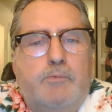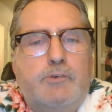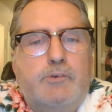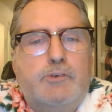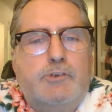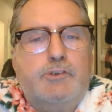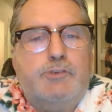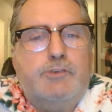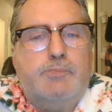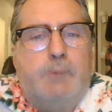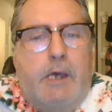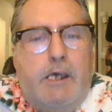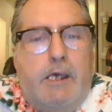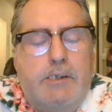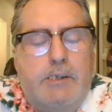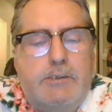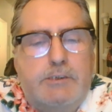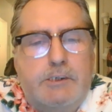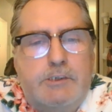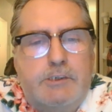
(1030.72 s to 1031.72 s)

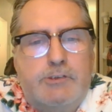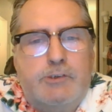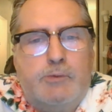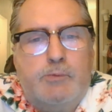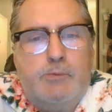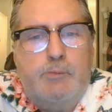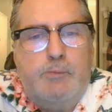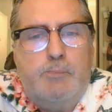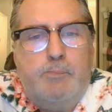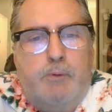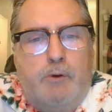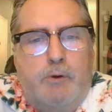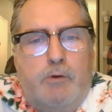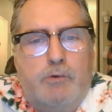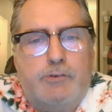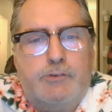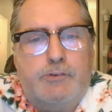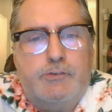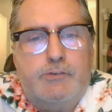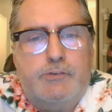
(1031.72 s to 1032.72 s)
Space is a
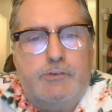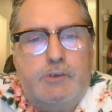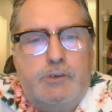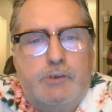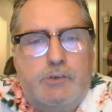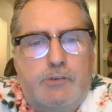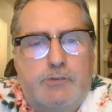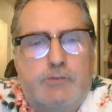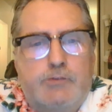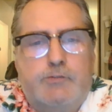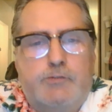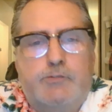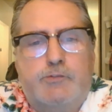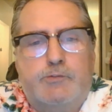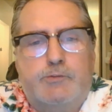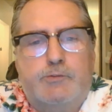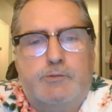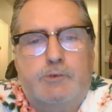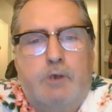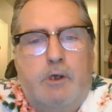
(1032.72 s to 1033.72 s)
repulse
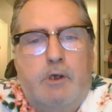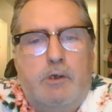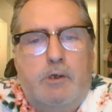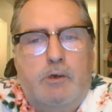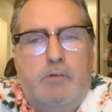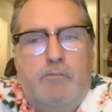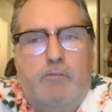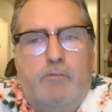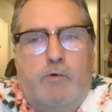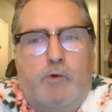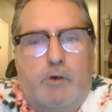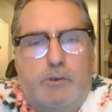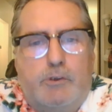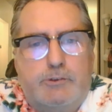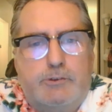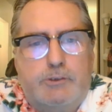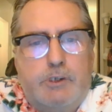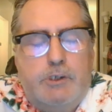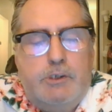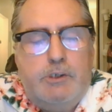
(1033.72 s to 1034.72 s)

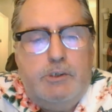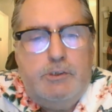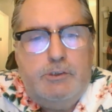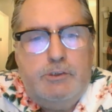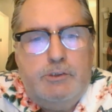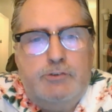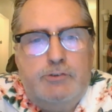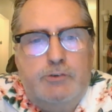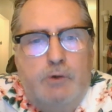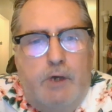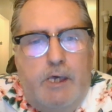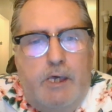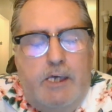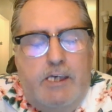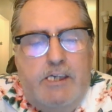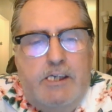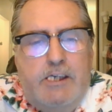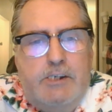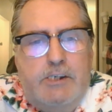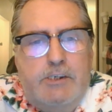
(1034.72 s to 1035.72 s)
force. There's no
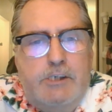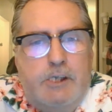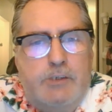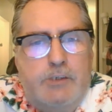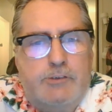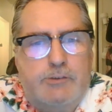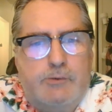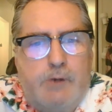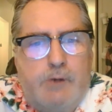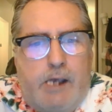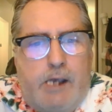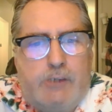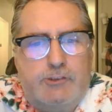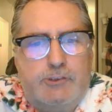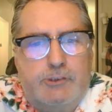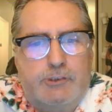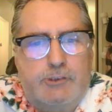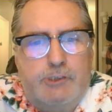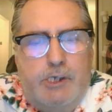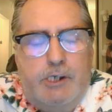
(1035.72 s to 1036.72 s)
any
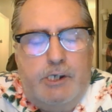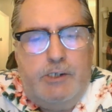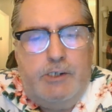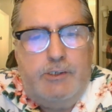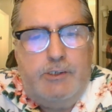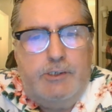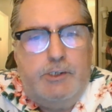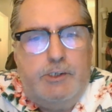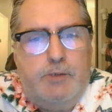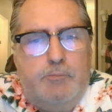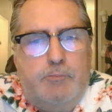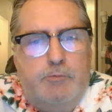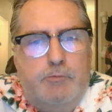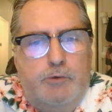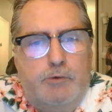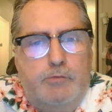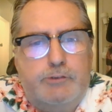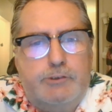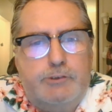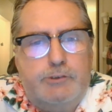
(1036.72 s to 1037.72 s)
attraction to anything that
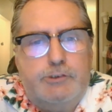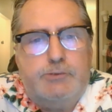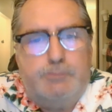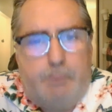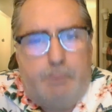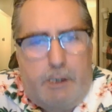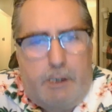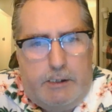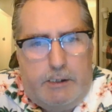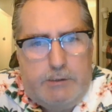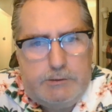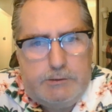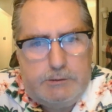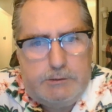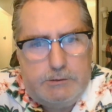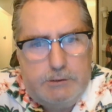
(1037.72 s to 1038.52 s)
moves in space,